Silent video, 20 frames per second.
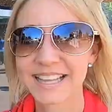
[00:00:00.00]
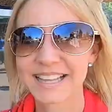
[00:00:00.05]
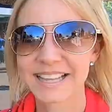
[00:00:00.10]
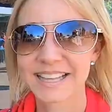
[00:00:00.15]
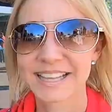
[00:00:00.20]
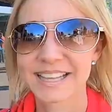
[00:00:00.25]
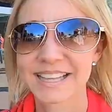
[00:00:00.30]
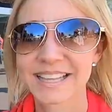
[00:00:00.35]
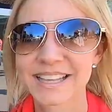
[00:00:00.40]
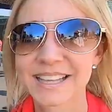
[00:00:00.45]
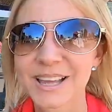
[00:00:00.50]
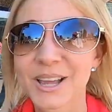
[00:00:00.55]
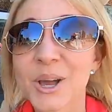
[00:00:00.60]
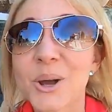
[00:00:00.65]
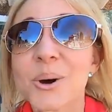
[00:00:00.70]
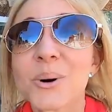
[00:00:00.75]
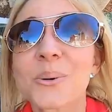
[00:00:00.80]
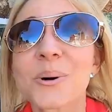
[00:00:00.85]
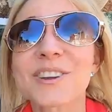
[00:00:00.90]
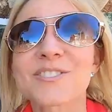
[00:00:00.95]

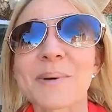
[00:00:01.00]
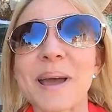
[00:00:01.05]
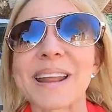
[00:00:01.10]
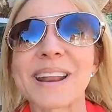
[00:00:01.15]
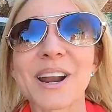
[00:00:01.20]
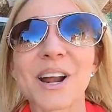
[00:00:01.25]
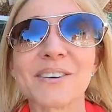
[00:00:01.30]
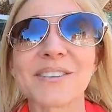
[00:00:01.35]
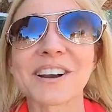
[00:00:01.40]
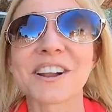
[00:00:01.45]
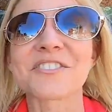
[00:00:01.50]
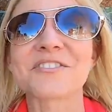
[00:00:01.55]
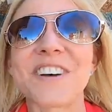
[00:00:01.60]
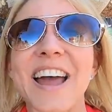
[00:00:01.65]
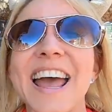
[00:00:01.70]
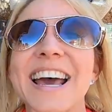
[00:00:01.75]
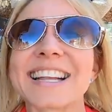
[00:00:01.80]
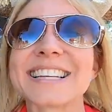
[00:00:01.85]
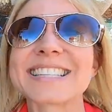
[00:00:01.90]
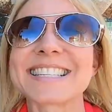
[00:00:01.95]
We made it over to
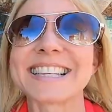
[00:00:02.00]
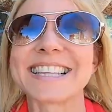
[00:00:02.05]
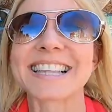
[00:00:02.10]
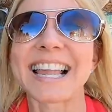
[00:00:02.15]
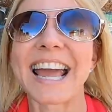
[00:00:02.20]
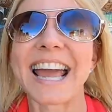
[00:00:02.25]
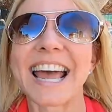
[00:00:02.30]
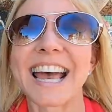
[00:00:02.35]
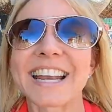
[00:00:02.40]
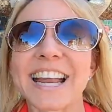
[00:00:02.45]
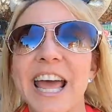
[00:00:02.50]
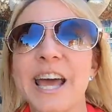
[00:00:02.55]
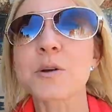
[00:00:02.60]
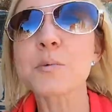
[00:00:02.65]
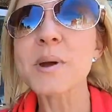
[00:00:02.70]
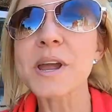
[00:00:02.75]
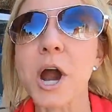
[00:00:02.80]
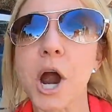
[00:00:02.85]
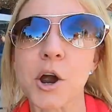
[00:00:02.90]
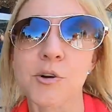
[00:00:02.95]
Fantasyland,
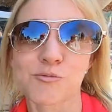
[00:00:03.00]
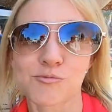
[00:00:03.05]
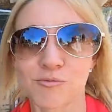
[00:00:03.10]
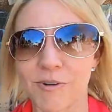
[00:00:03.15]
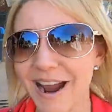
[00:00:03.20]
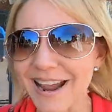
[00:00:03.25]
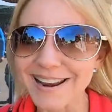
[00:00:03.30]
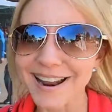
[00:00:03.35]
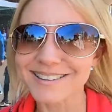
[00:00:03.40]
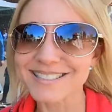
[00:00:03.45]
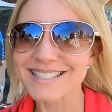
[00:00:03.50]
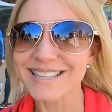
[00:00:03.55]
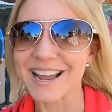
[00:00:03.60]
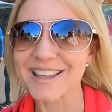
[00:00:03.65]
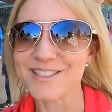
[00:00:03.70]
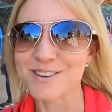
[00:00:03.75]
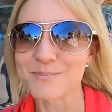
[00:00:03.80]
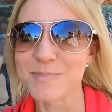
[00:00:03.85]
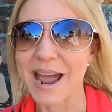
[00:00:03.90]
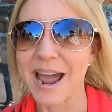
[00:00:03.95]
and we are right
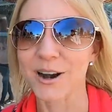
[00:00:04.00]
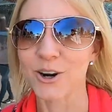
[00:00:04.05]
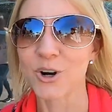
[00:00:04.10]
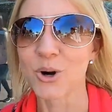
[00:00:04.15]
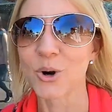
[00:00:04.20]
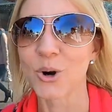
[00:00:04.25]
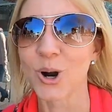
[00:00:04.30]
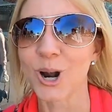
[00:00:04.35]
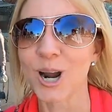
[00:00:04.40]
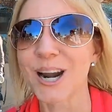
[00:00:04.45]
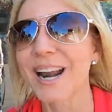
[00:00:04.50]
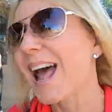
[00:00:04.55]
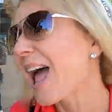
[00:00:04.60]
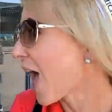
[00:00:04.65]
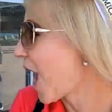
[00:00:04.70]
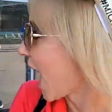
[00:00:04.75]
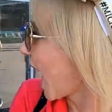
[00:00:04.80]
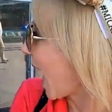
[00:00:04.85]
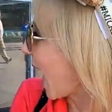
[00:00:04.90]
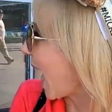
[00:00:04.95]
outside the Matterhorn.
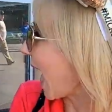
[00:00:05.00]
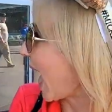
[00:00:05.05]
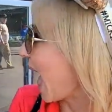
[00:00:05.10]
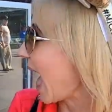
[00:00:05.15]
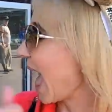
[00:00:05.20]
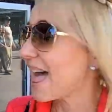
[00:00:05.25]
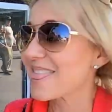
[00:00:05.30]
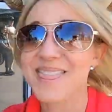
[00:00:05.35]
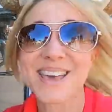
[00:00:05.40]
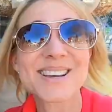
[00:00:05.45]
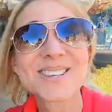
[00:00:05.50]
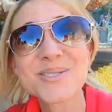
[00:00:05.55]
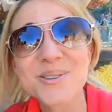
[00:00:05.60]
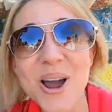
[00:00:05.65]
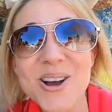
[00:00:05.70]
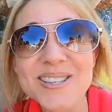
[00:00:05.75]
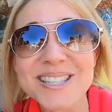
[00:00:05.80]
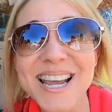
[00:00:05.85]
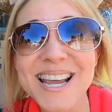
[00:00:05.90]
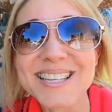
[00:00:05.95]
And this
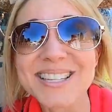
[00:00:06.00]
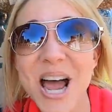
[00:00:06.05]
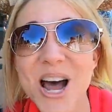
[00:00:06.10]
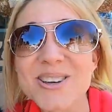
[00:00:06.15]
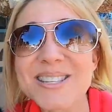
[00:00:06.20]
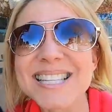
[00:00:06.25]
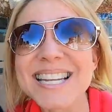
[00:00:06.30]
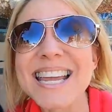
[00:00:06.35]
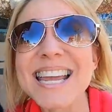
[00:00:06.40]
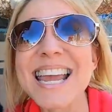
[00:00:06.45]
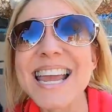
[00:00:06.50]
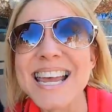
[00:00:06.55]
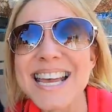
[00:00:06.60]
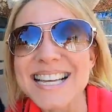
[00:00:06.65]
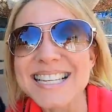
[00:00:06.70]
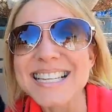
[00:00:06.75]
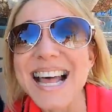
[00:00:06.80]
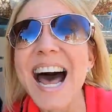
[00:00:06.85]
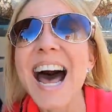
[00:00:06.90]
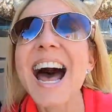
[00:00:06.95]
Roastie Toastie
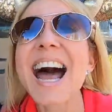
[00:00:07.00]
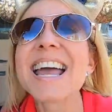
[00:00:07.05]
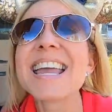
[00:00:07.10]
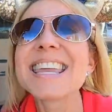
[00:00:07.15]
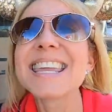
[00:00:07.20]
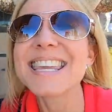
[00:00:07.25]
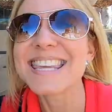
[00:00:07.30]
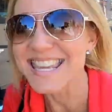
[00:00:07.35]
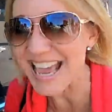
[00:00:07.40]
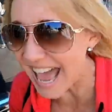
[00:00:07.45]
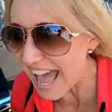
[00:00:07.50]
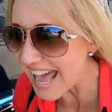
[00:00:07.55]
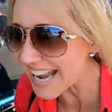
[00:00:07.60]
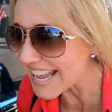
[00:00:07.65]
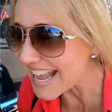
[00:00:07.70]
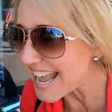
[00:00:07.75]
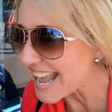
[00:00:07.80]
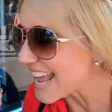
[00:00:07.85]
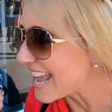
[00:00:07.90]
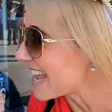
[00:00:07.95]
is a
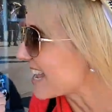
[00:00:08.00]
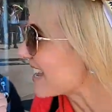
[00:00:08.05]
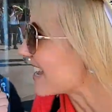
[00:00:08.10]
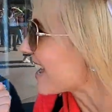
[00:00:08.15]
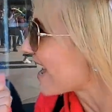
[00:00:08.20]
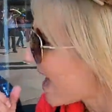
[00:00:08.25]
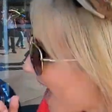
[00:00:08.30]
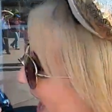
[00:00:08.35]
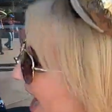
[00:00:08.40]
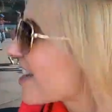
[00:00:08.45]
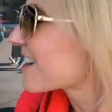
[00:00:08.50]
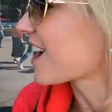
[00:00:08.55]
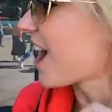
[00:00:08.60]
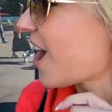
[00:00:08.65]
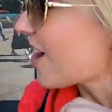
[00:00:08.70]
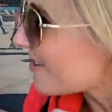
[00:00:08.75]
Yeti. Go